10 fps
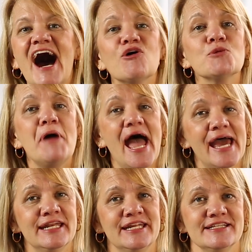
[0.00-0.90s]
Our
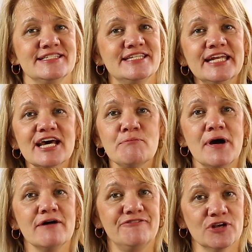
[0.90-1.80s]
patented ZDEP
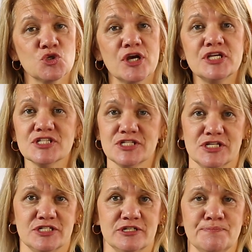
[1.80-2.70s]
filtration
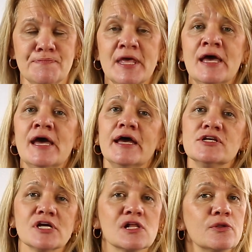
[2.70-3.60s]
system
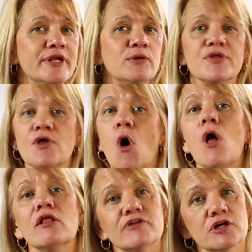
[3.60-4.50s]
is included with
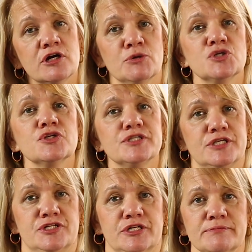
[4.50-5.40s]
all of our commercial
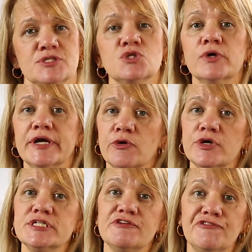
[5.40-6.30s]
systems to
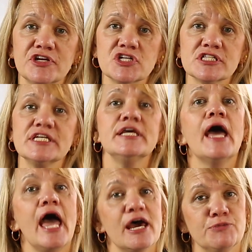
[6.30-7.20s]
increase efficiency
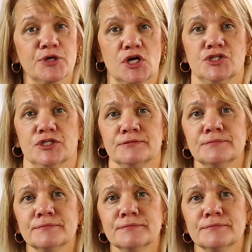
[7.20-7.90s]
and production.